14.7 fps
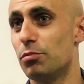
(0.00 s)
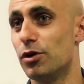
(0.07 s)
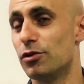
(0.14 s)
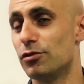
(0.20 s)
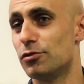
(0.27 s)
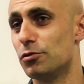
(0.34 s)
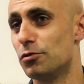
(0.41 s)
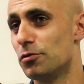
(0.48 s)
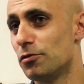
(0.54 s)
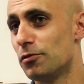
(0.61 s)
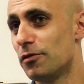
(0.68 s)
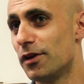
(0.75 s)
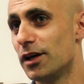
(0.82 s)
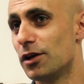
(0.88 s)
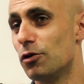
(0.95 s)
personal
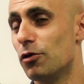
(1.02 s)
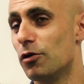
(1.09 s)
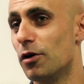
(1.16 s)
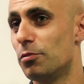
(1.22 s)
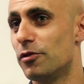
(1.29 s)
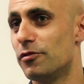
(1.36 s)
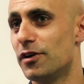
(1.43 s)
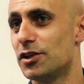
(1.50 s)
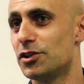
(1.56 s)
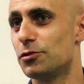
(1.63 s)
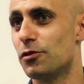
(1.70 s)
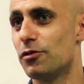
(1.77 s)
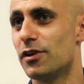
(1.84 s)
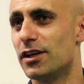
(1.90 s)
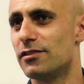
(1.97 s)
thing or a
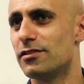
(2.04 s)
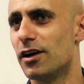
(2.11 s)
professional thing.